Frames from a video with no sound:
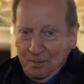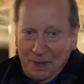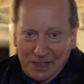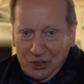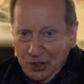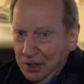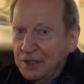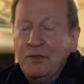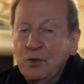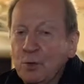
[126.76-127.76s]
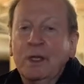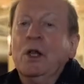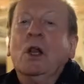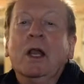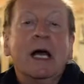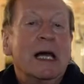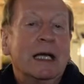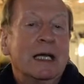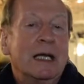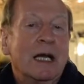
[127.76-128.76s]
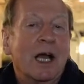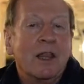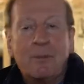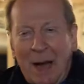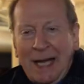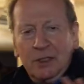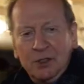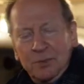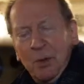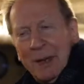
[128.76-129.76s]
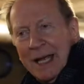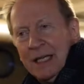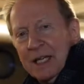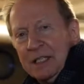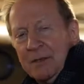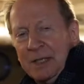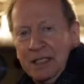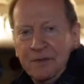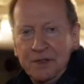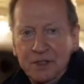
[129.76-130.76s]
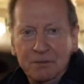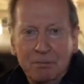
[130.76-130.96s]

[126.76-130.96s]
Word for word: Picture, if you will, the paddles propelling the magnificent